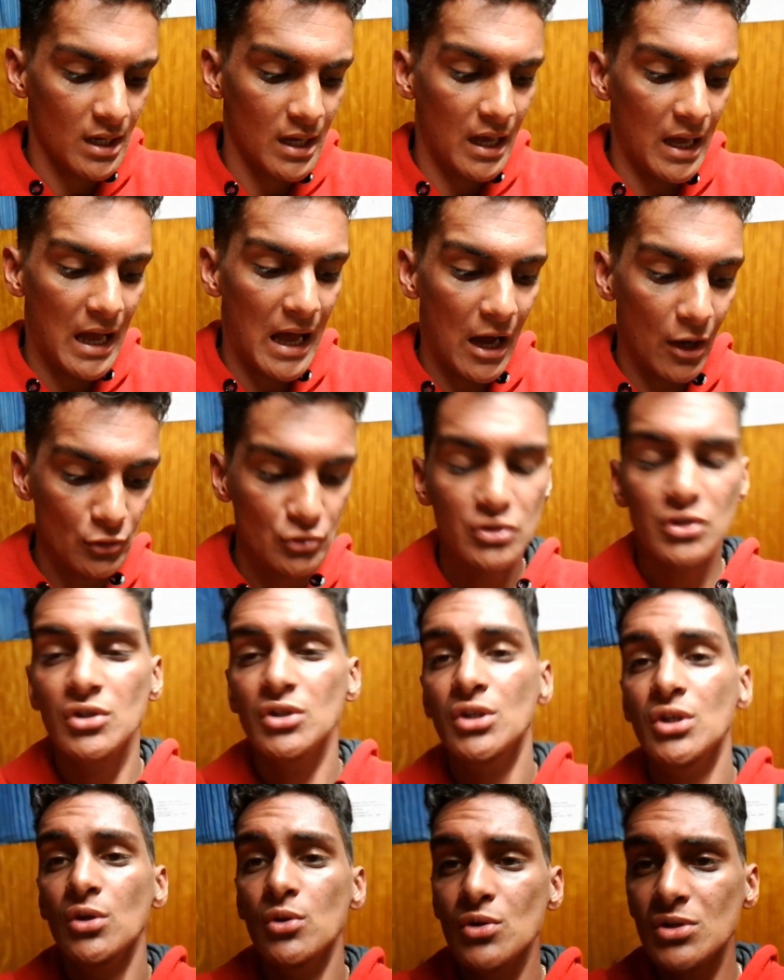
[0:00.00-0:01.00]
how to
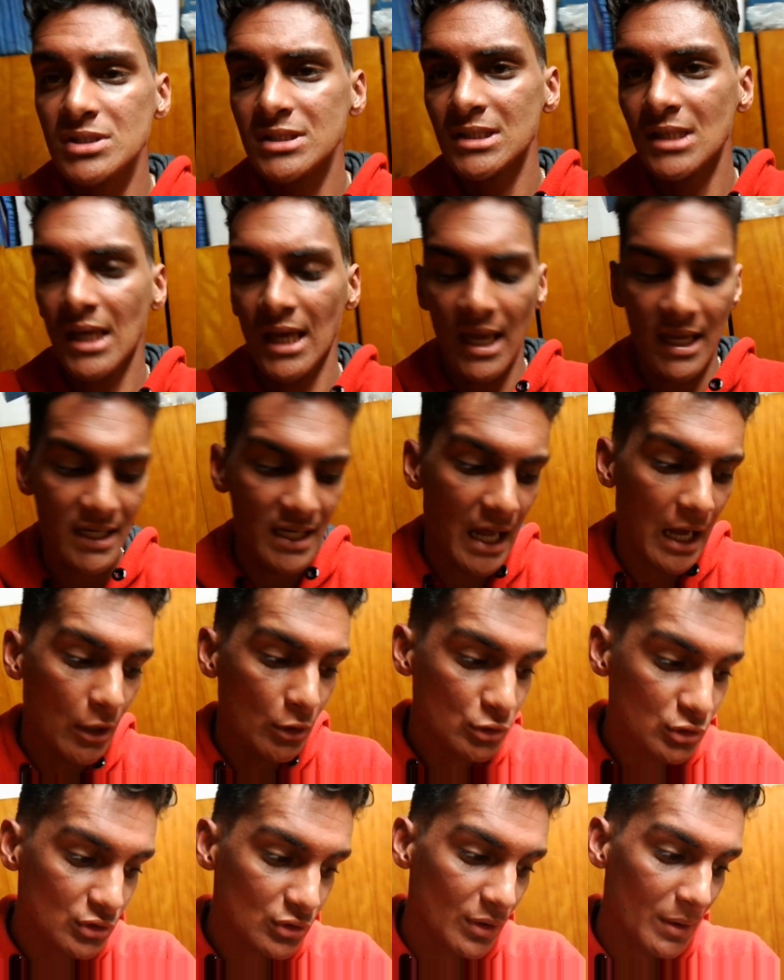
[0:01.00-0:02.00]
use the can, how
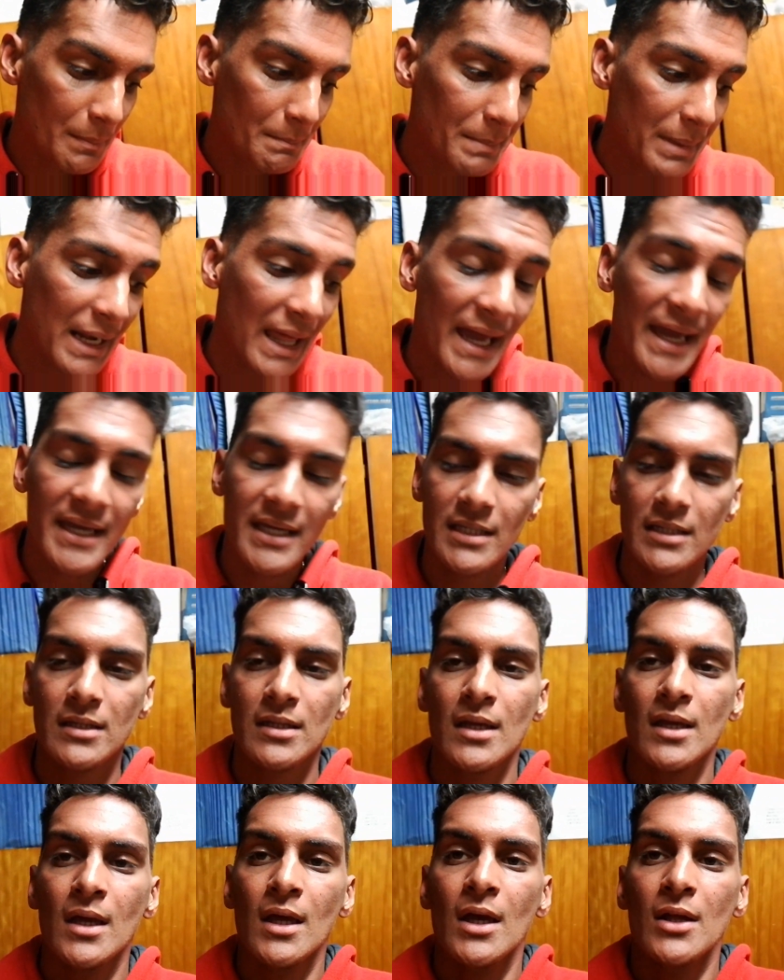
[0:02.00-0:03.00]
to apply it
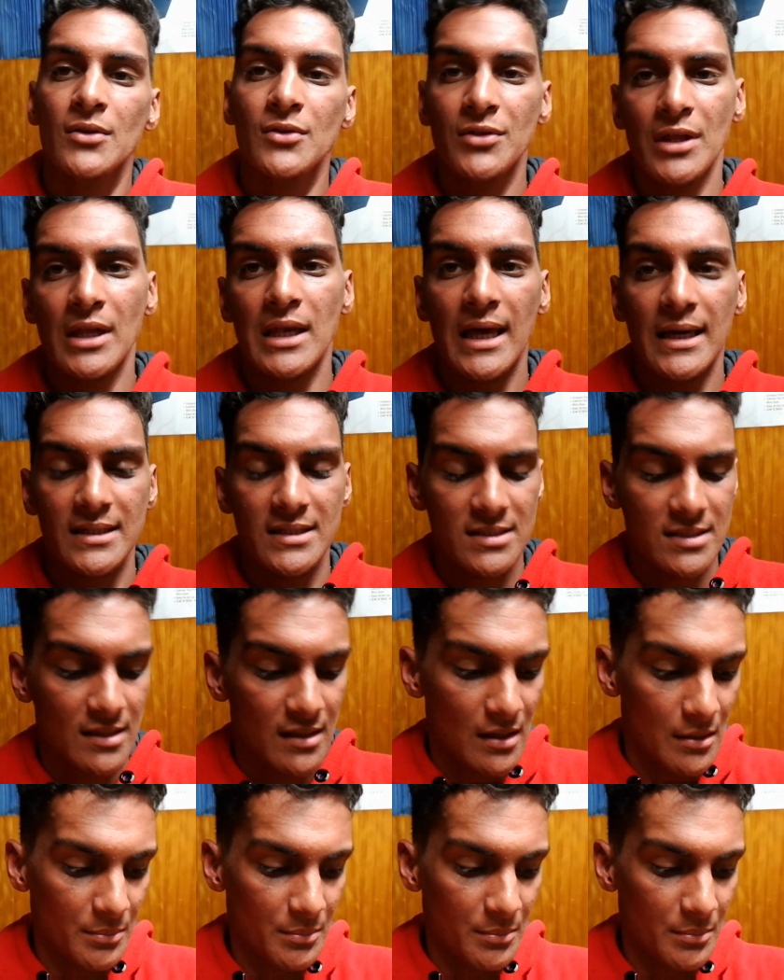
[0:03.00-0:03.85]
to the lights.